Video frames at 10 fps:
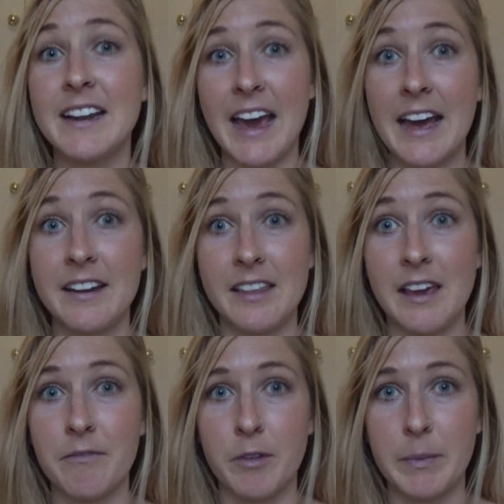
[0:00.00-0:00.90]
to add to the
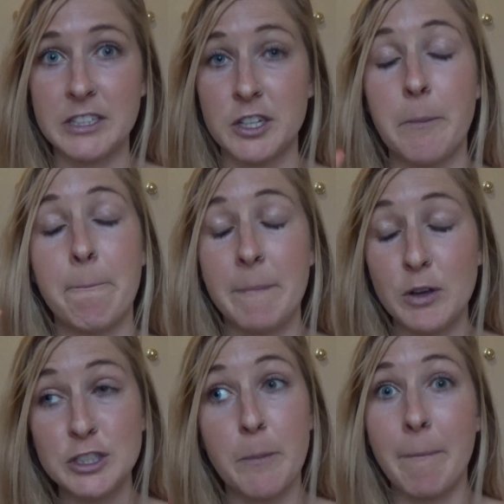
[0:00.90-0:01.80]
inflammation,
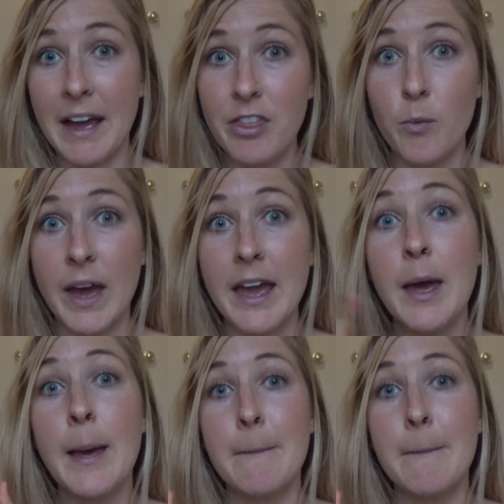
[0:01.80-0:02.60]
which, by the way,